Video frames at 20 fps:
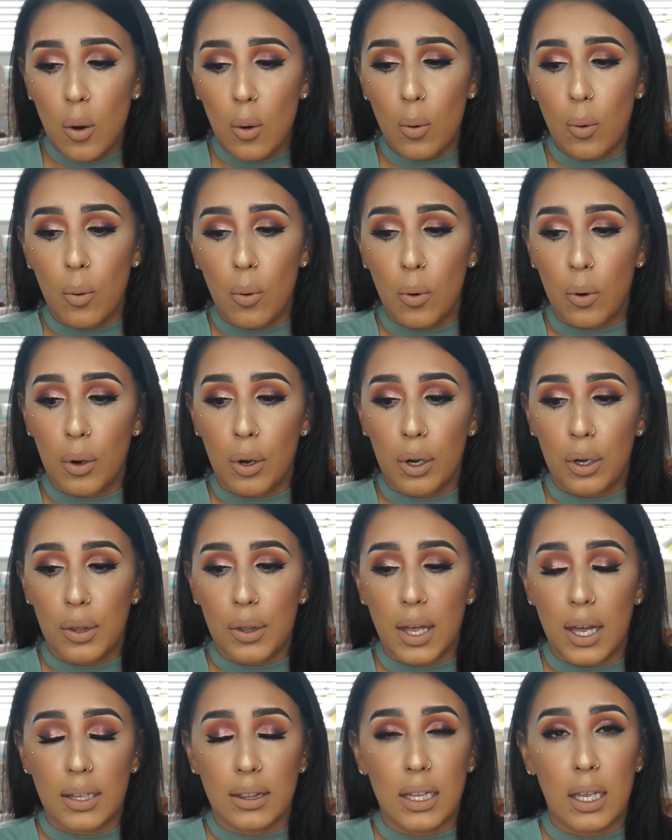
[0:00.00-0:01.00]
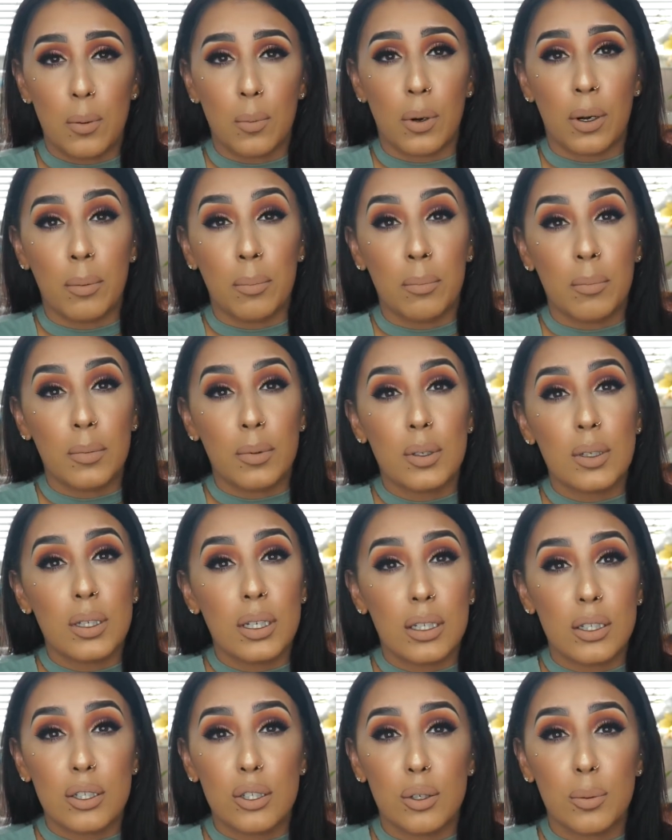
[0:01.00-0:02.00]
or that they weren't
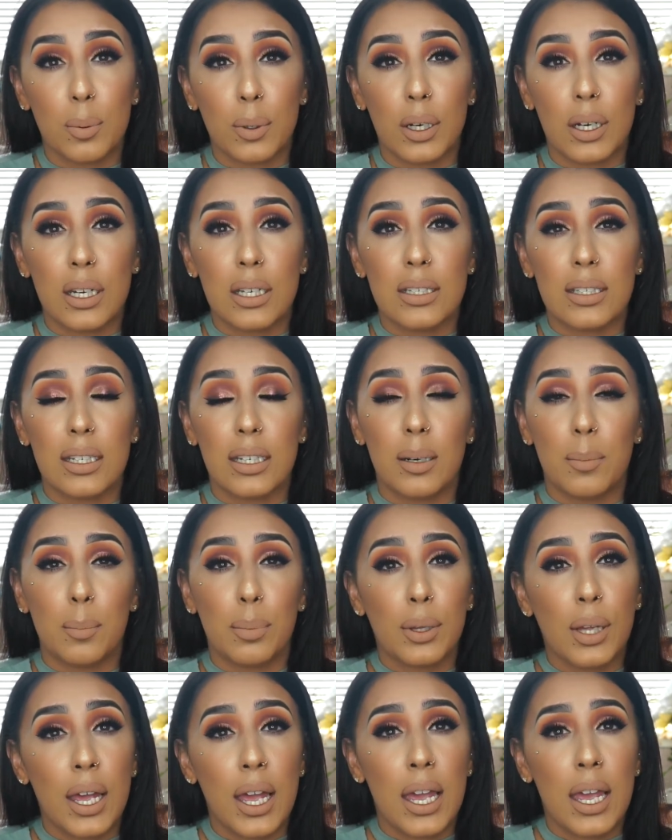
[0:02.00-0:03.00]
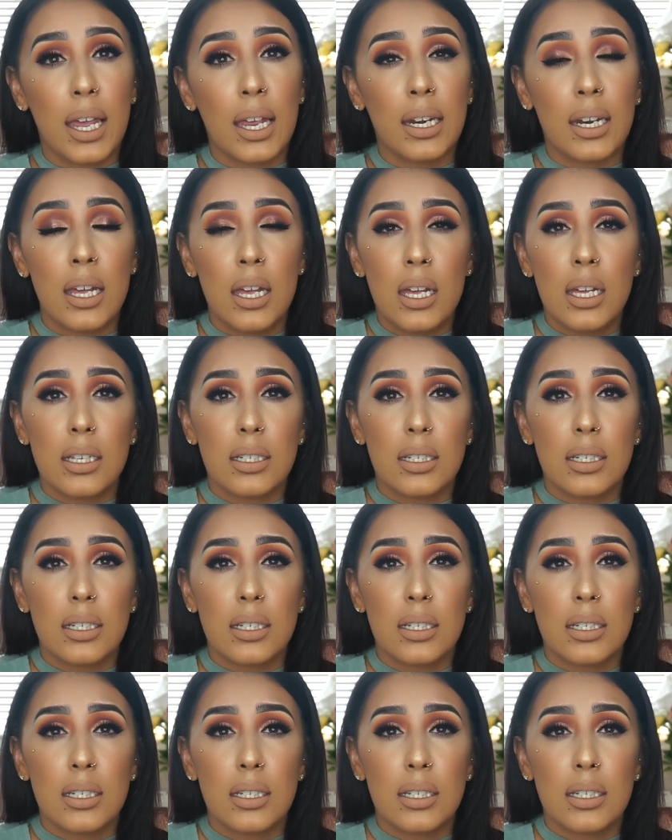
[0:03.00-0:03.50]
super easy to blend.